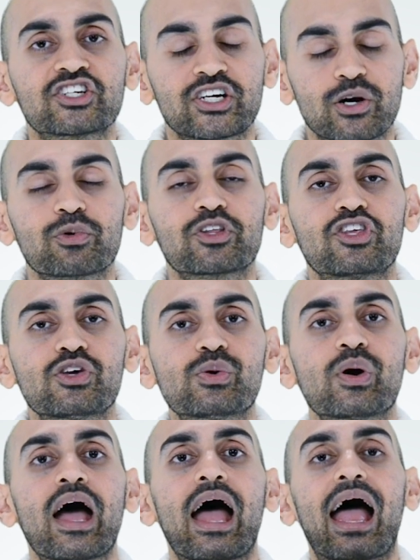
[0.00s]
share with
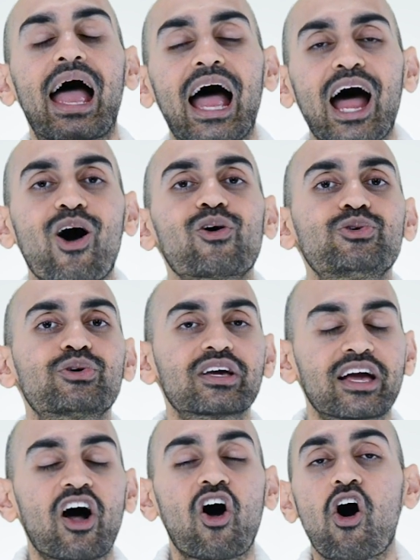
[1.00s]
you how you can
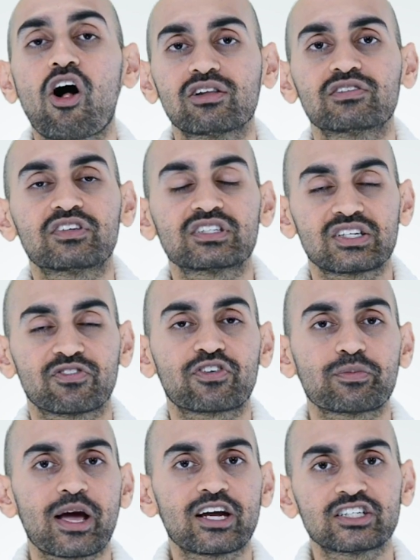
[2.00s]
get all of this
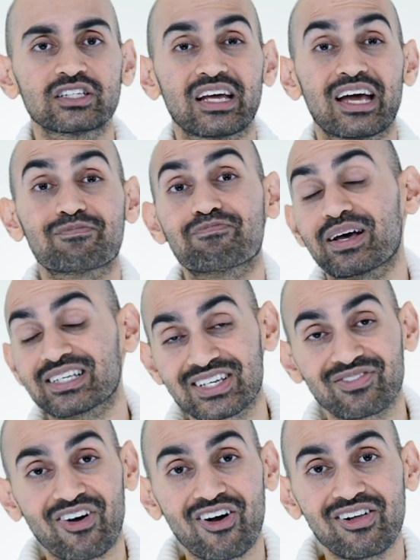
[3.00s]
information, and best
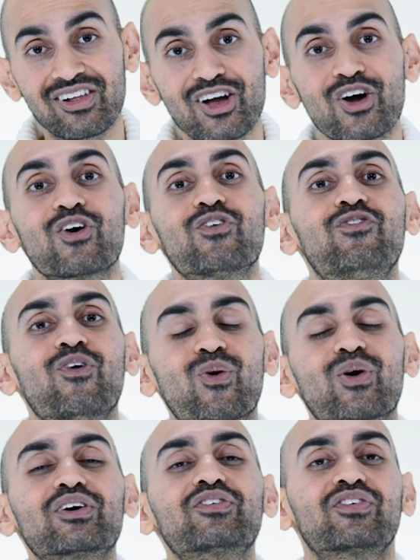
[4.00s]
of all,
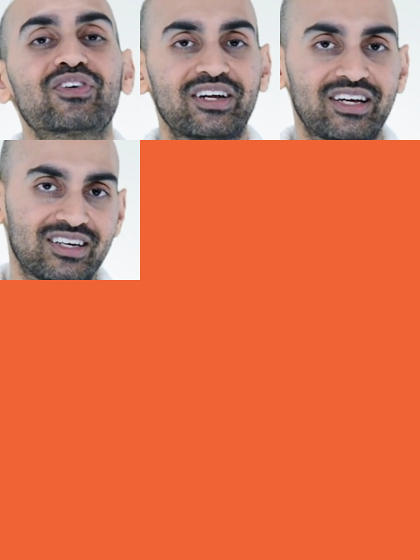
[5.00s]
for free.